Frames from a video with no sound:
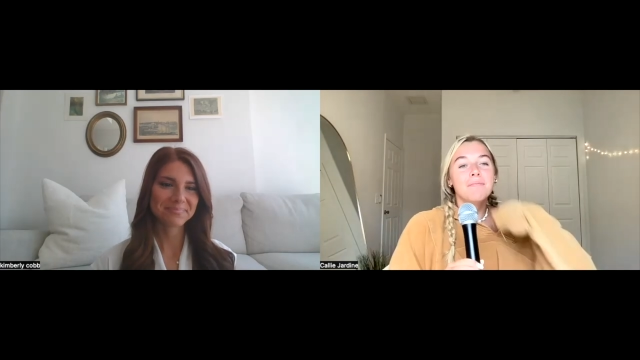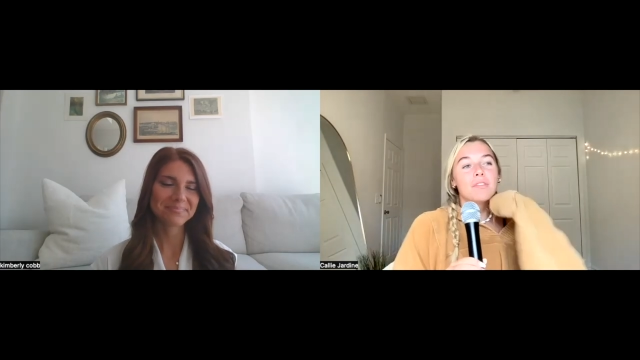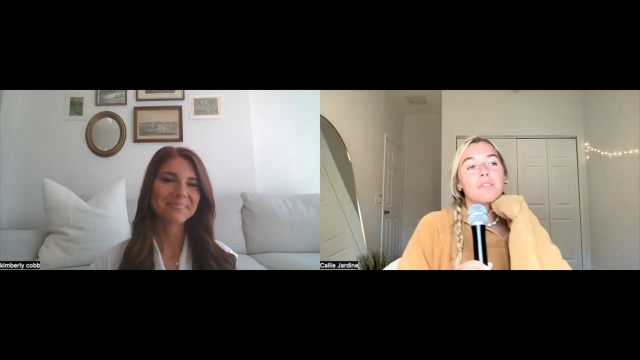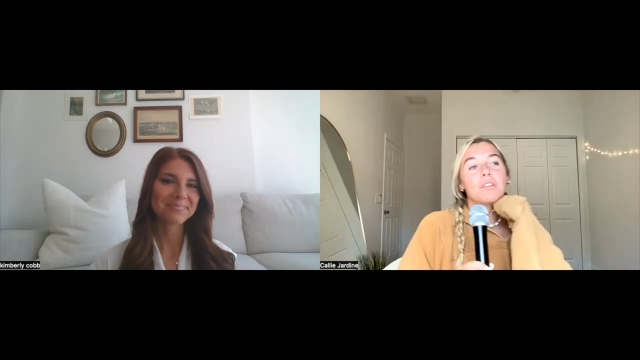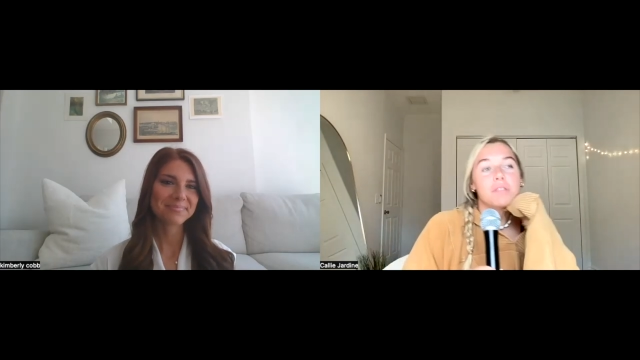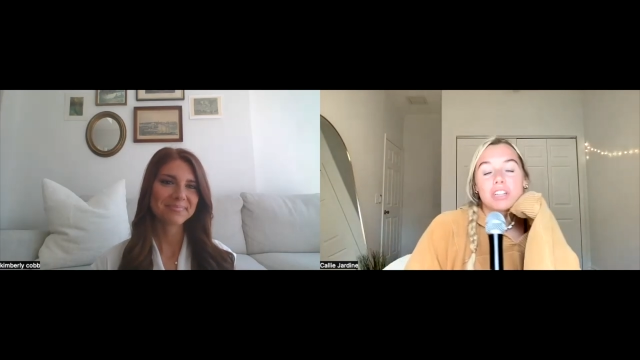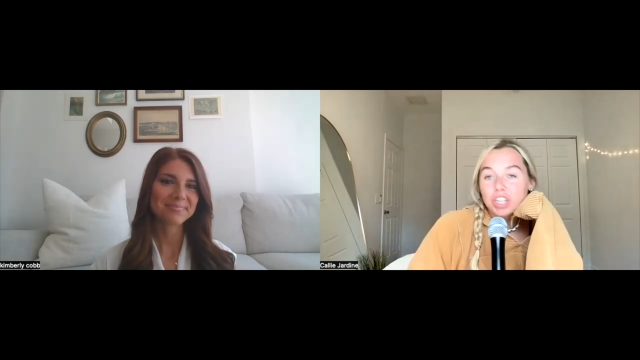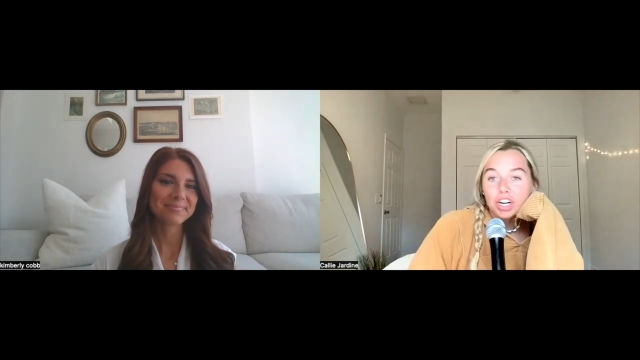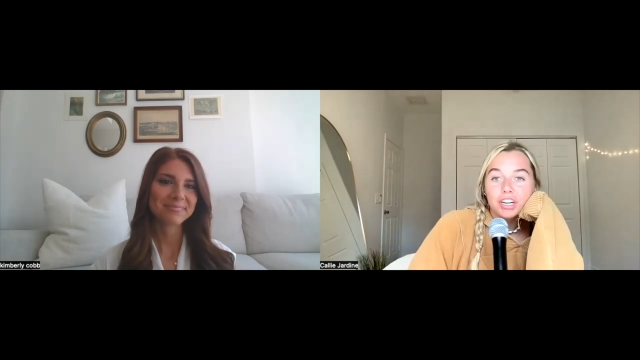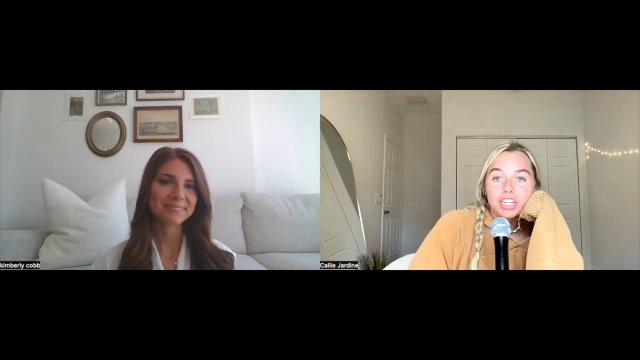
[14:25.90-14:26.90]
Speaker 1: through the
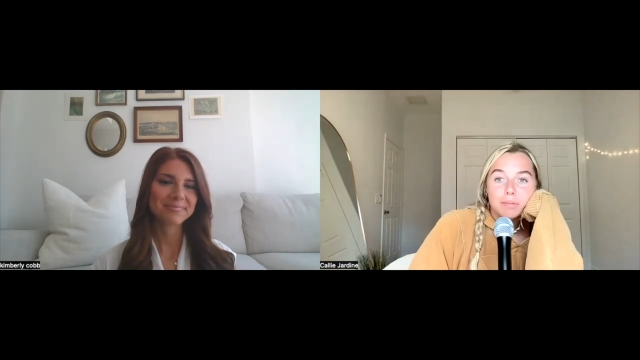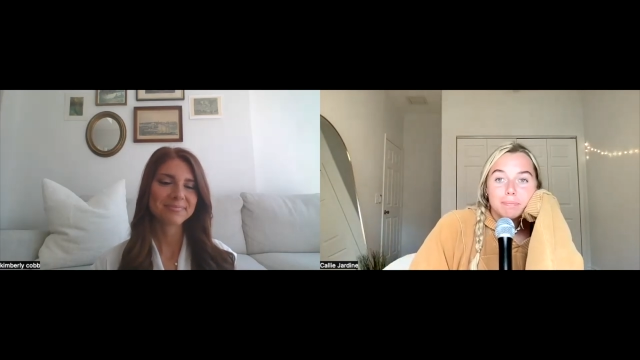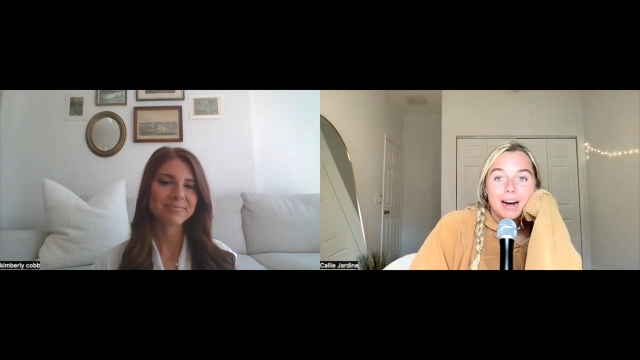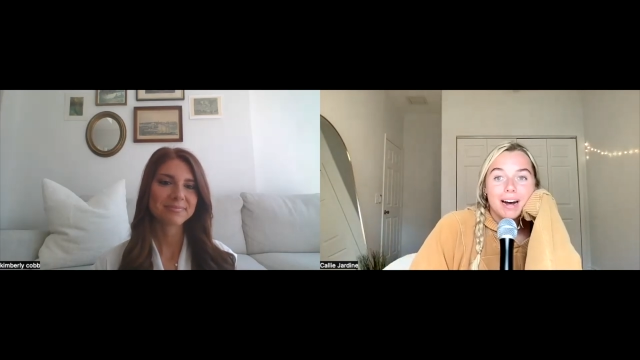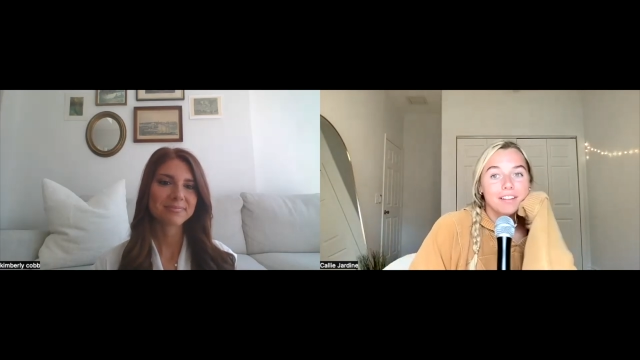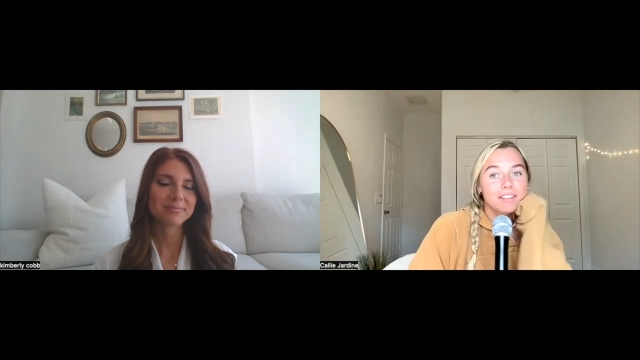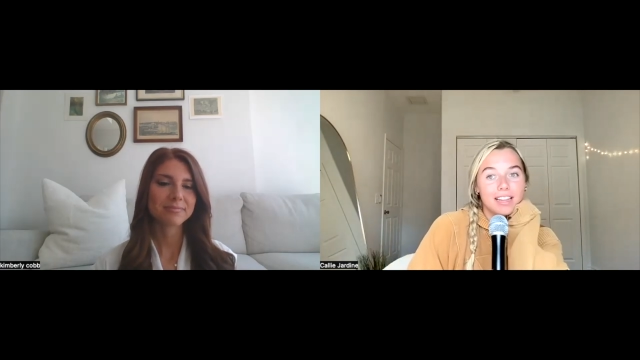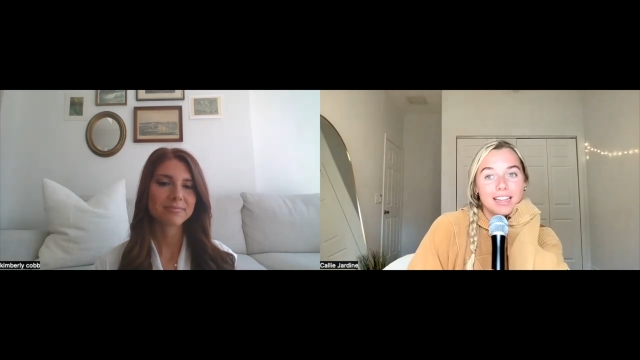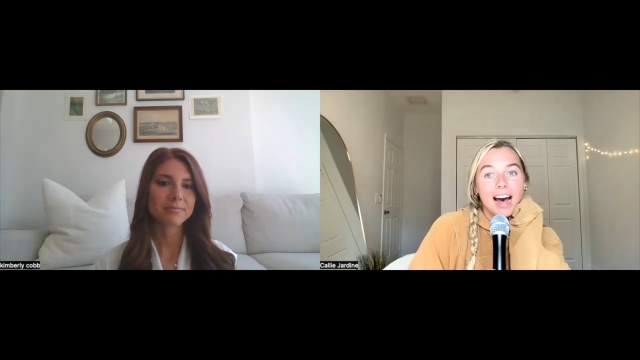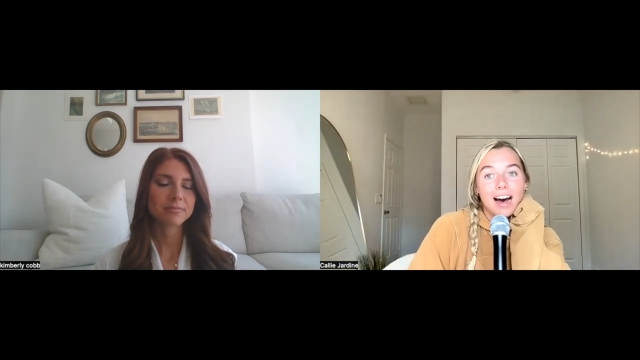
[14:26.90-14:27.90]
church, but other than
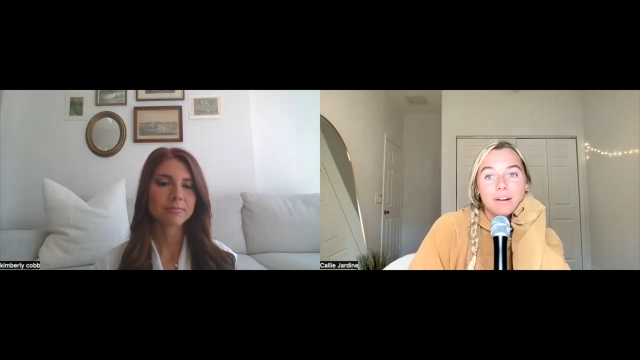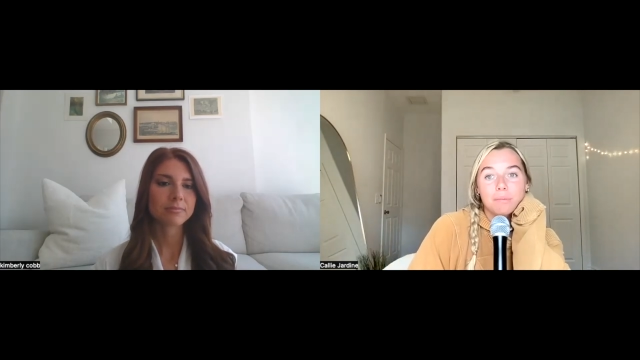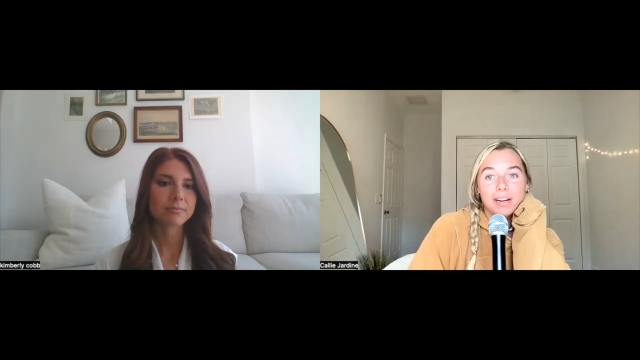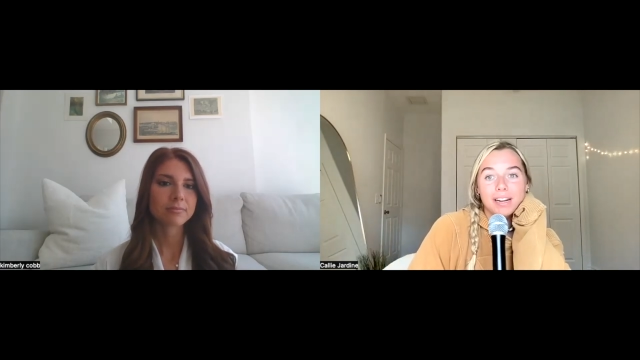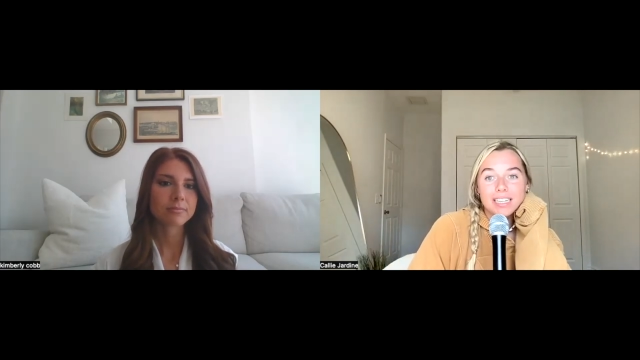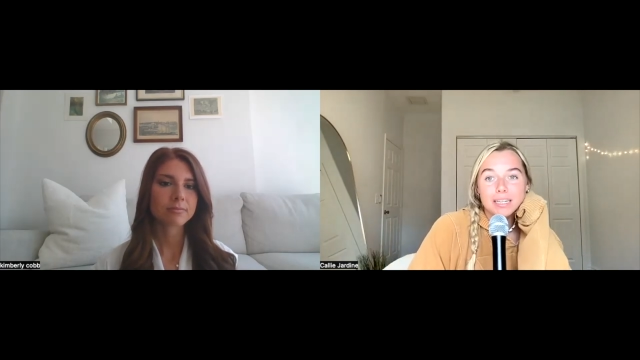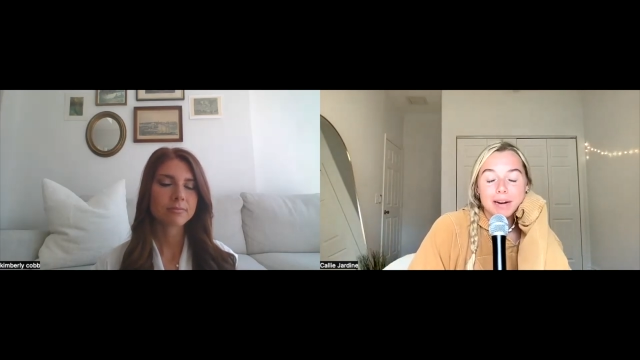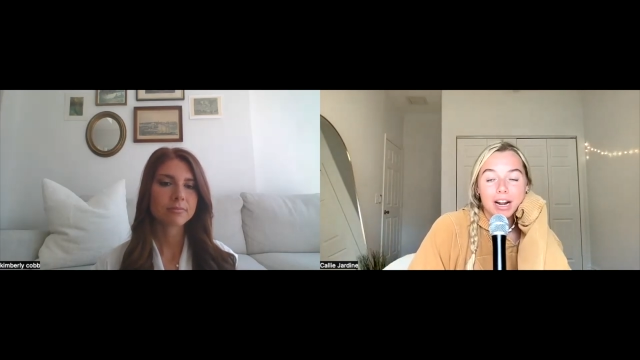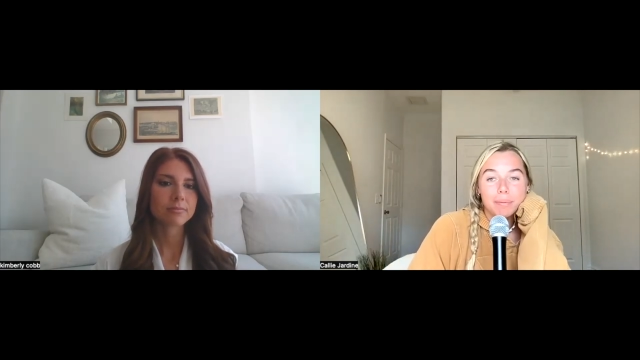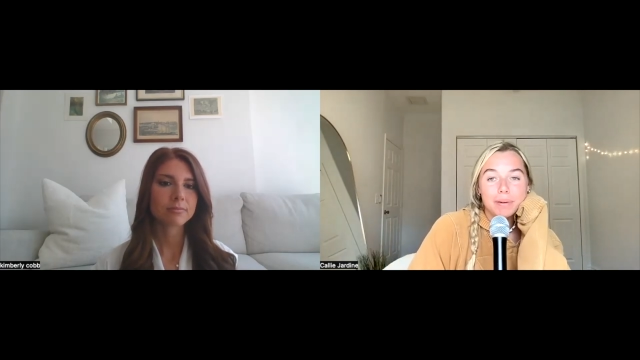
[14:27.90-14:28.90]
that, what else has been
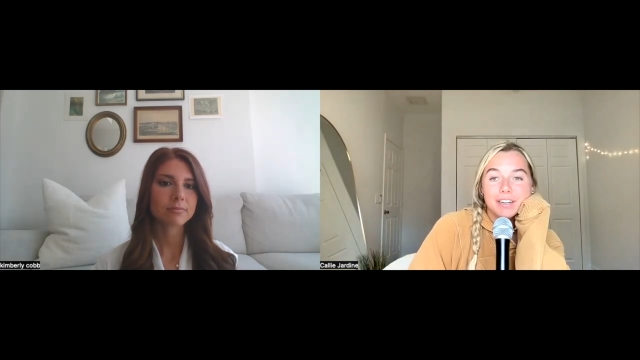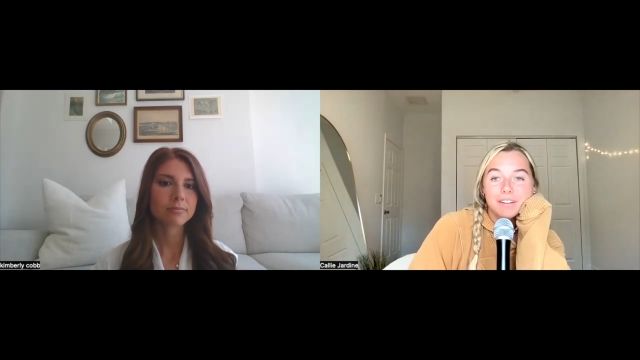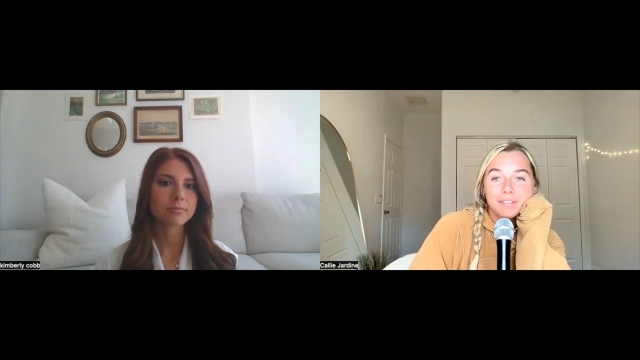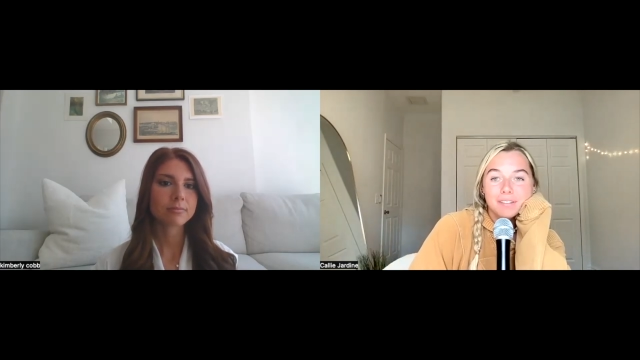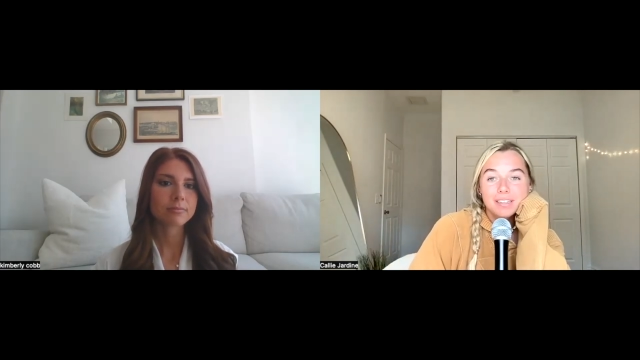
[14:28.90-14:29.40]
helping you?